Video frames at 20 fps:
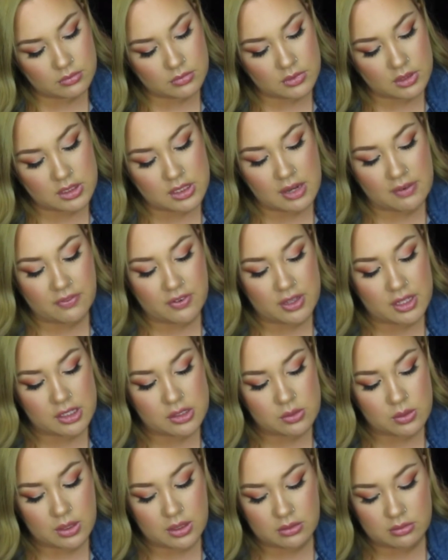except for
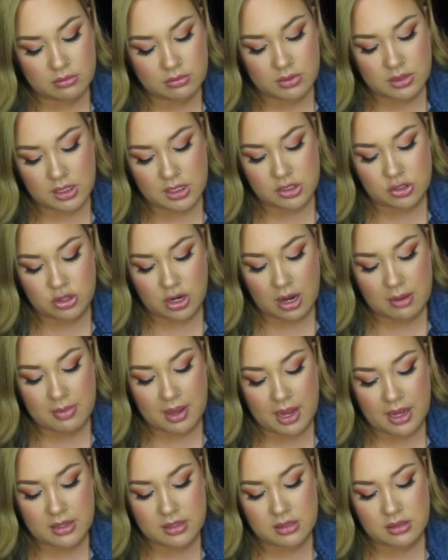this one. It says dry
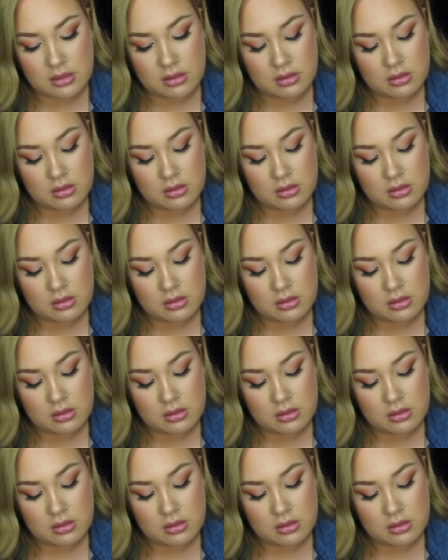mask,